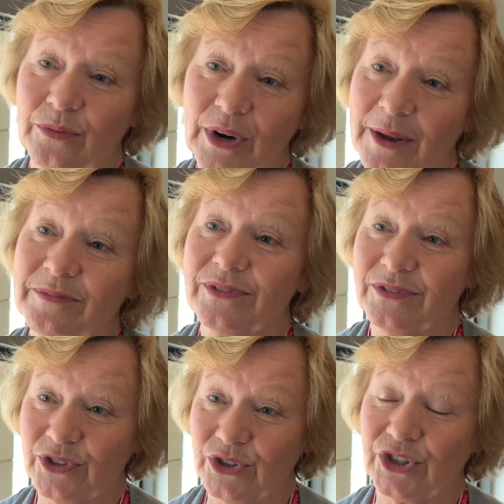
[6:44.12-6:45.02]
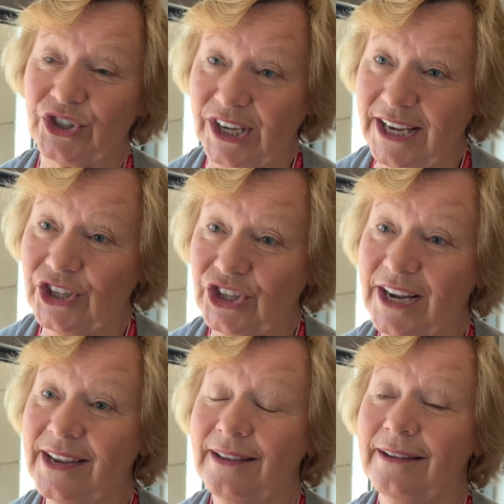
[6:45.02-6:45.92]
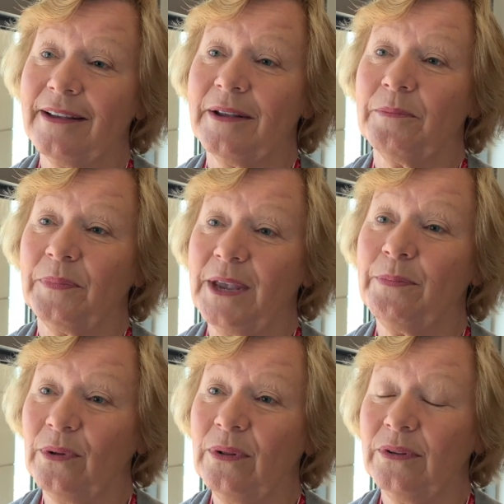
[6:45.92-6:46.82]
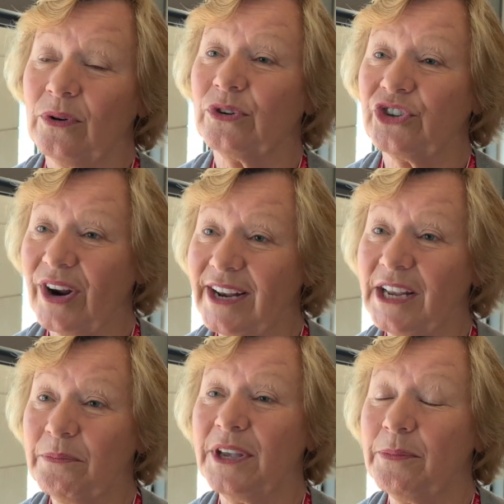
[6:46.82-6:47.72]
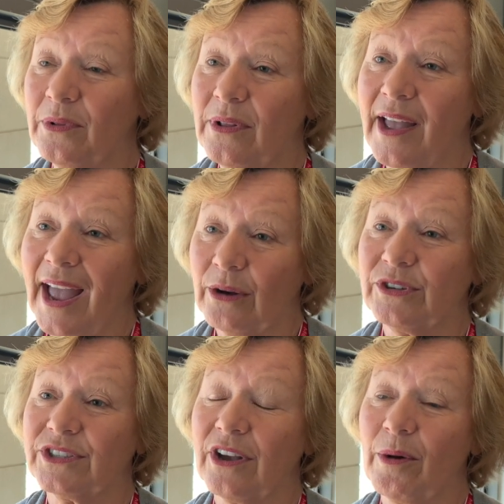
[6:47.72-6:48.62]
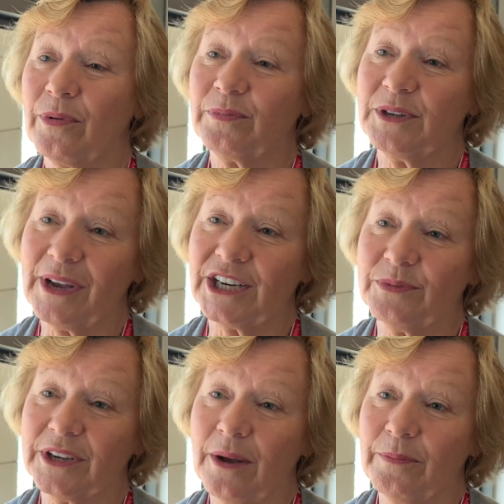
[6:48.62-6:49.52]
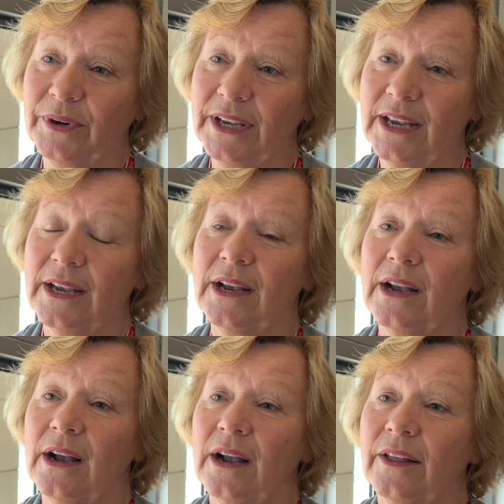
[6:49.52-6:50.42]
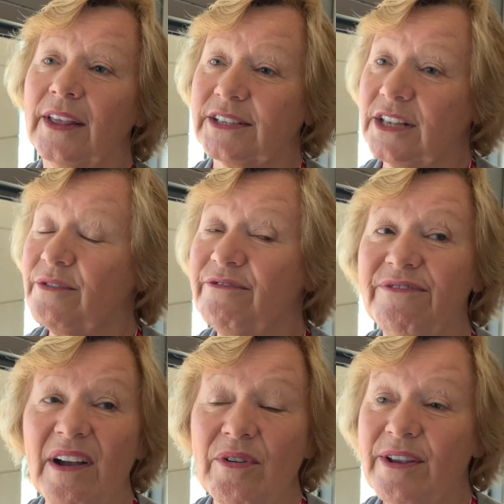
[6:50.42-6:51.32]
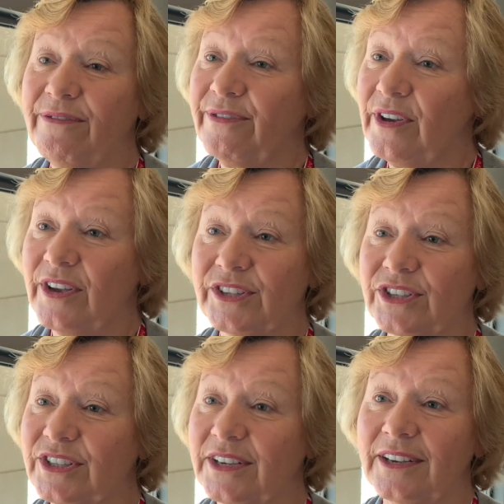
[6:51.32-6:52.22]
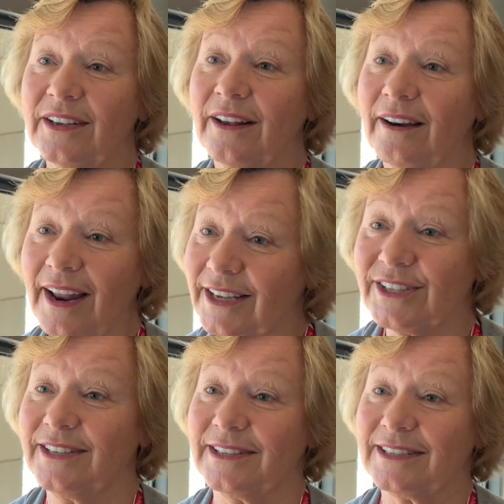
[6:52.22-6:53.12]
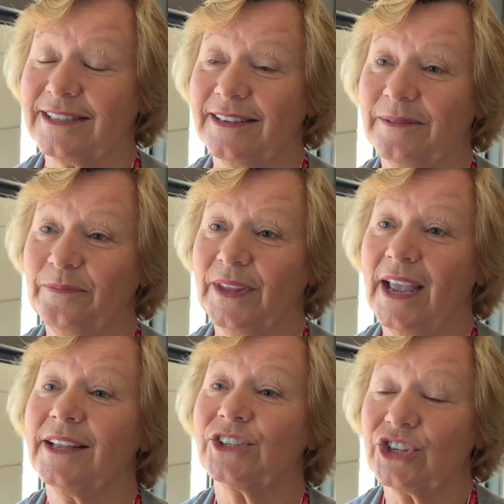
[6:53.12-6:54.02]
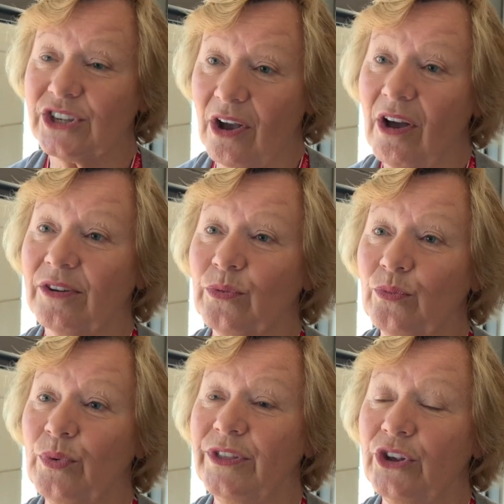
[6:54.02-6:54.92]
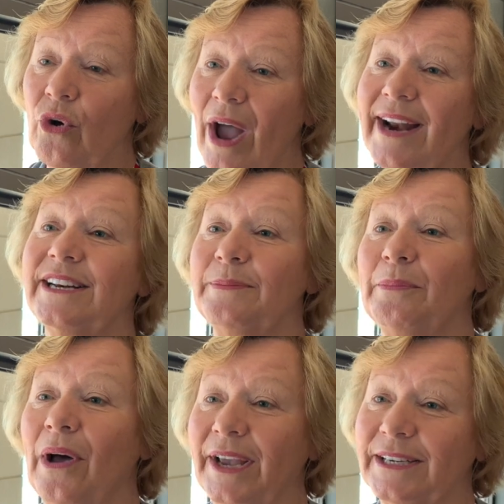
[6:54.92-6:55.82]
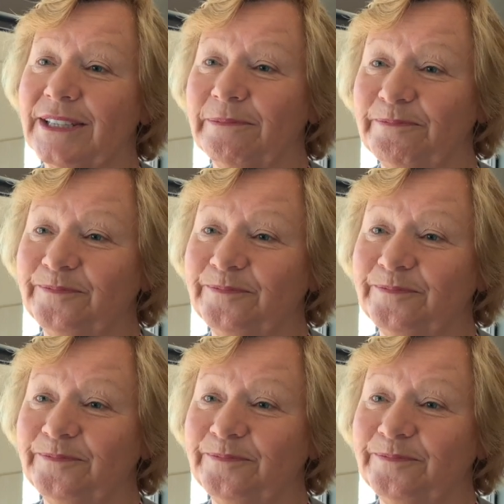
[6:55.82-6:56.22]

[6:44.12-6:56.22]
when I'm teaching people or training people how to start a property management company, it's in the very first lessons. It's start with your end in mind.